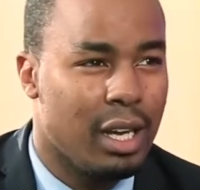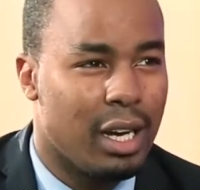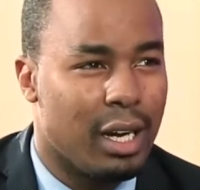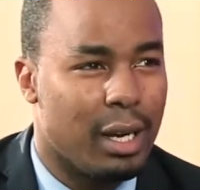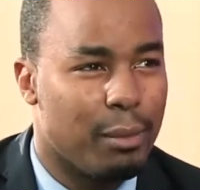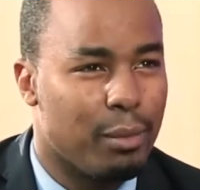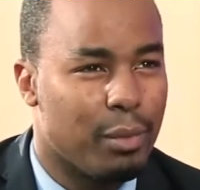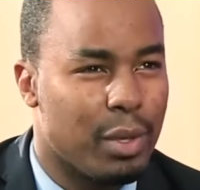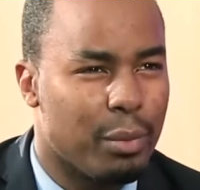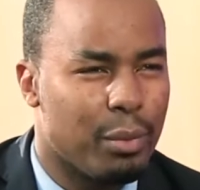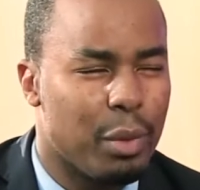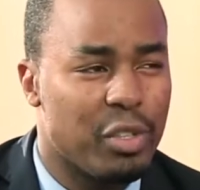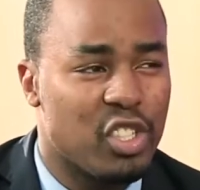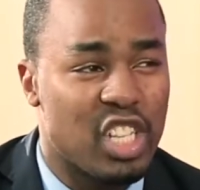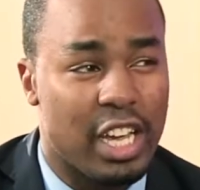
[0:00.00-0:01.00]
um,
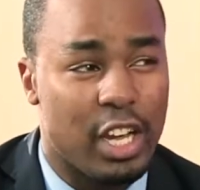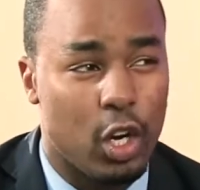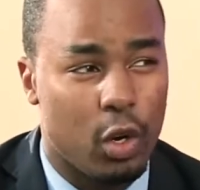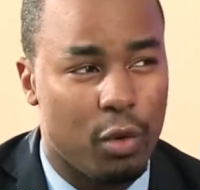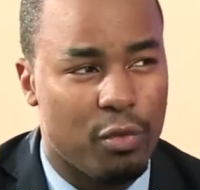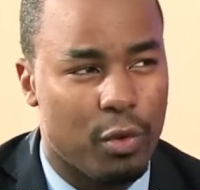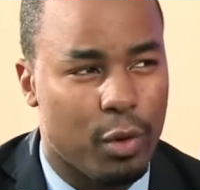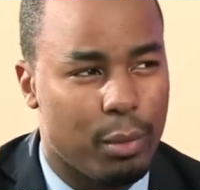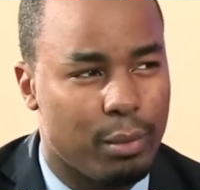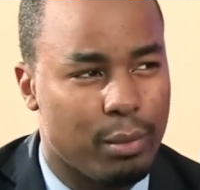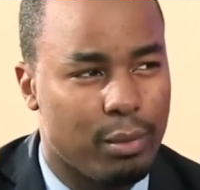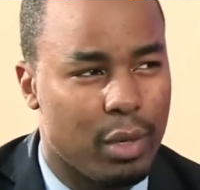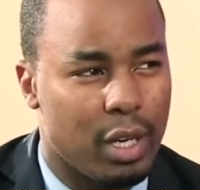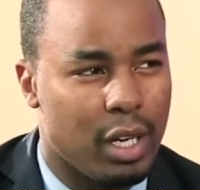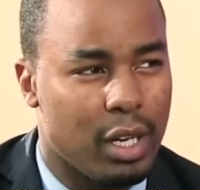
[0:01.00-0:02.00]
maybe shying off from
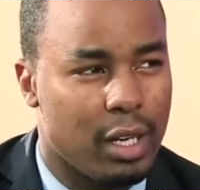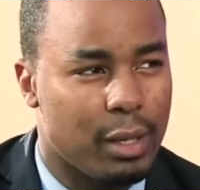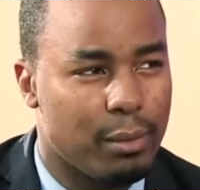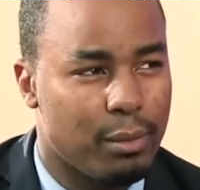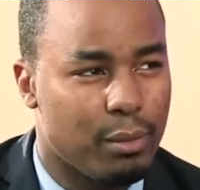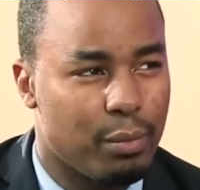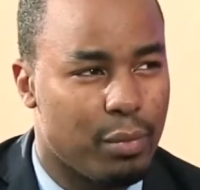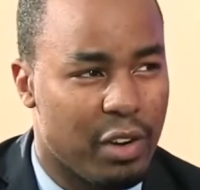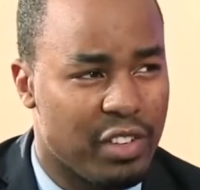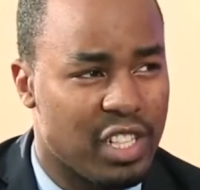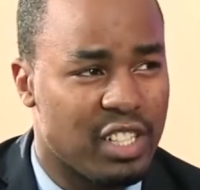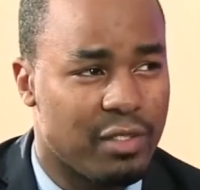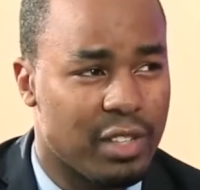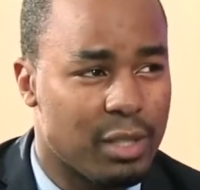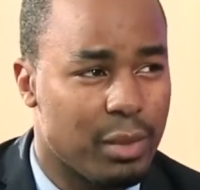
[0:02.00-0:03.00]
uh, private
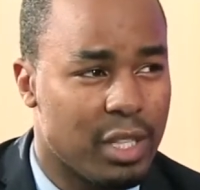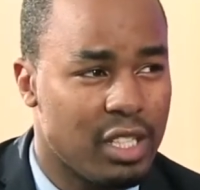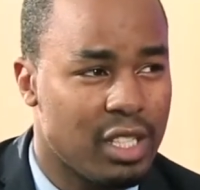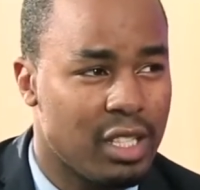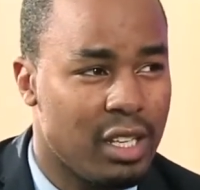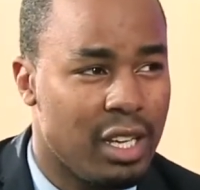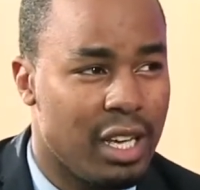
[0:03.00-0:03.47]
investments